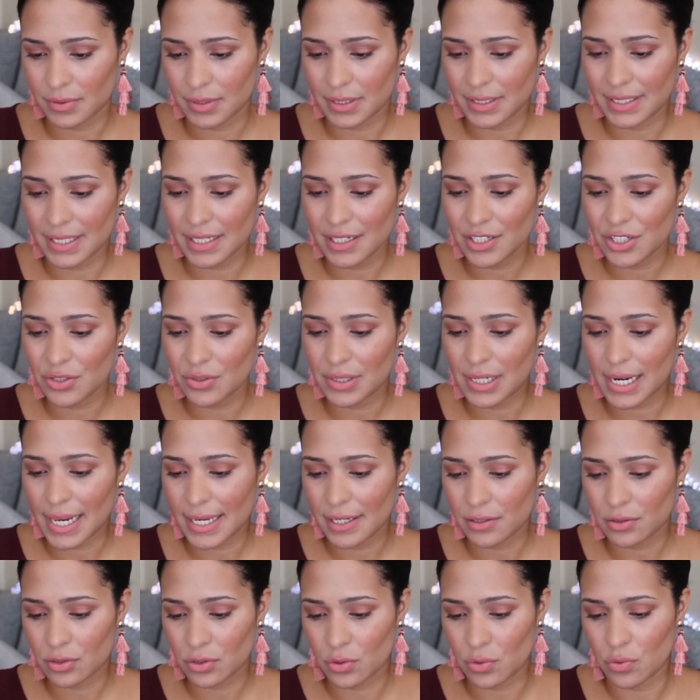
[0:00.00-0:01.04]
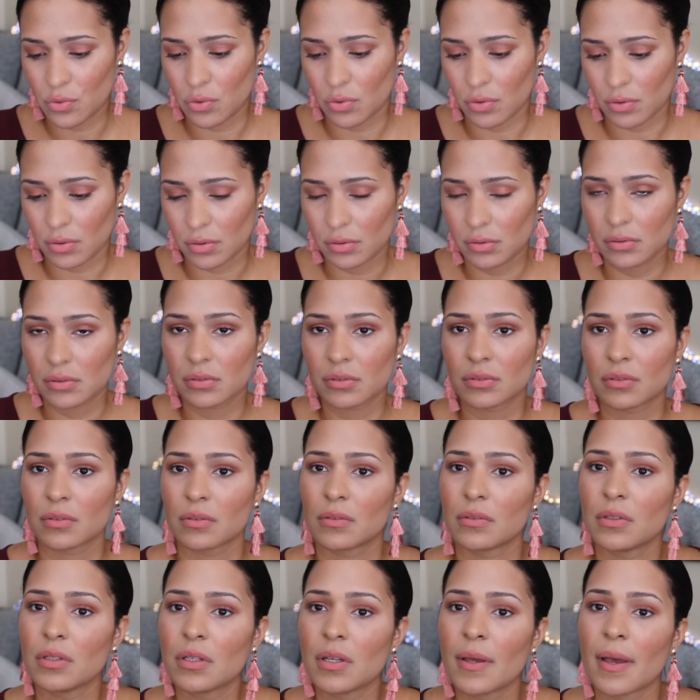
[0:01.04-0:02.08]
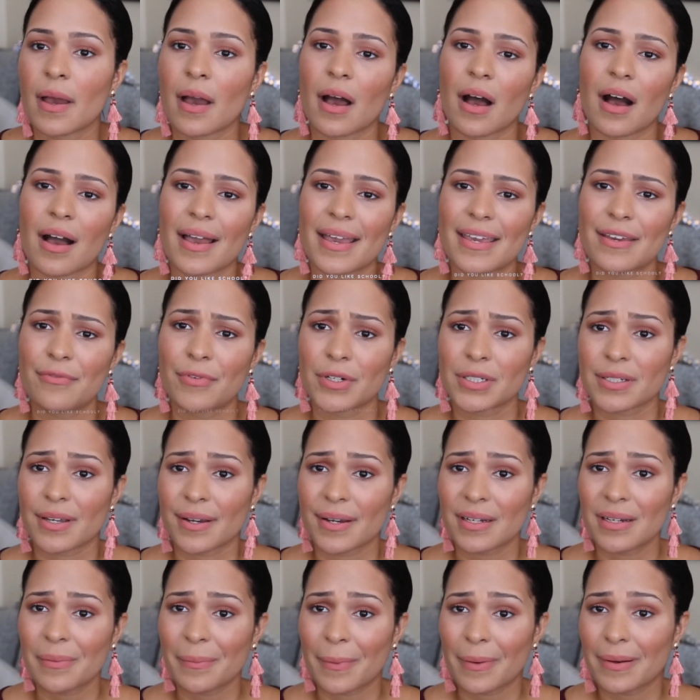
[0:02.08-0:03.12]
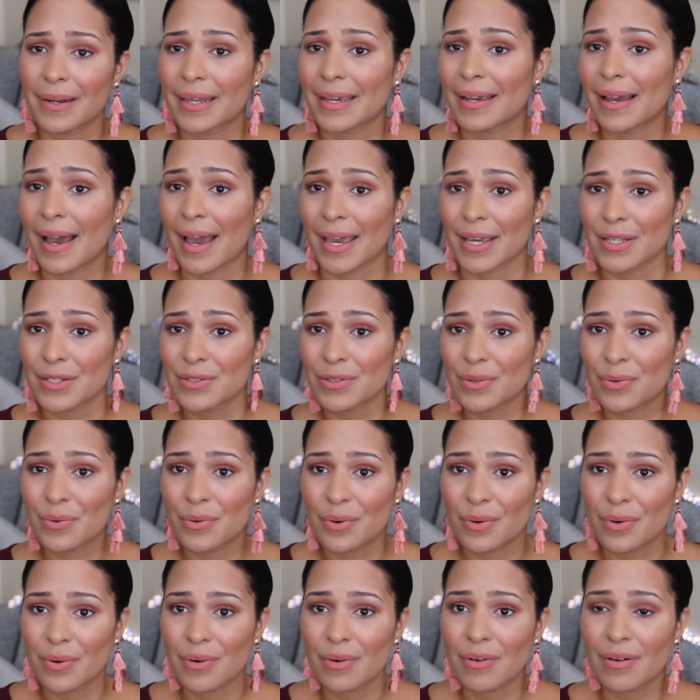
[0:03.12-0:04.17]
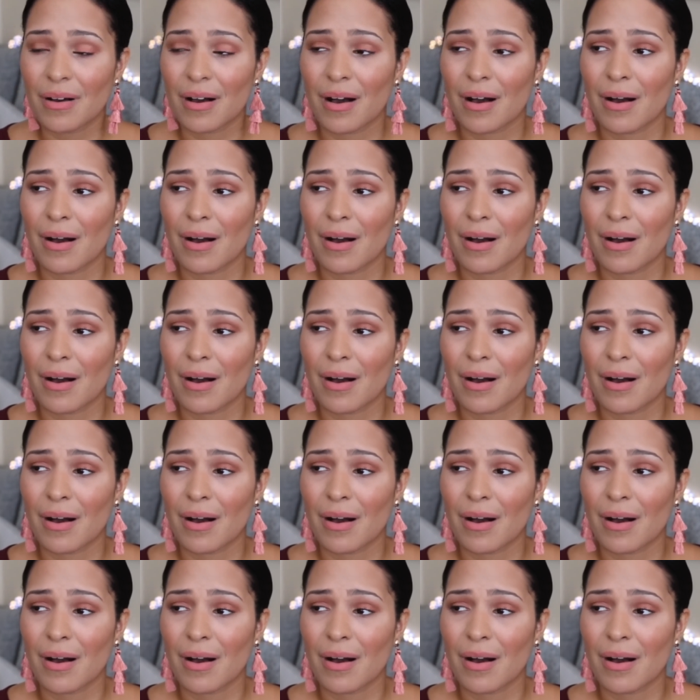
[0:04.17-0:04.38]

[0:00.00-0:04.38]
did you like school? If we're talking about like high school